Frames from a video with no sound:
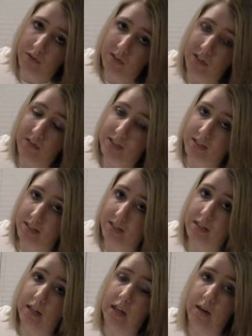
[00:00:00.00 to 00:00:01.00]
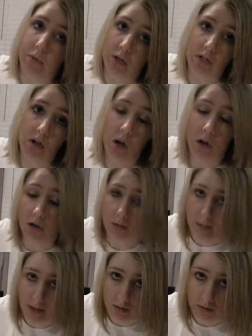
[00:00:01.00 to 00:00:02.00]
first DVD set I'm going to
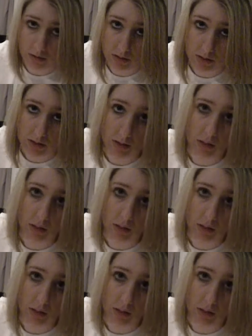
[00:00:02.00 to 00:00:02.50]
talk about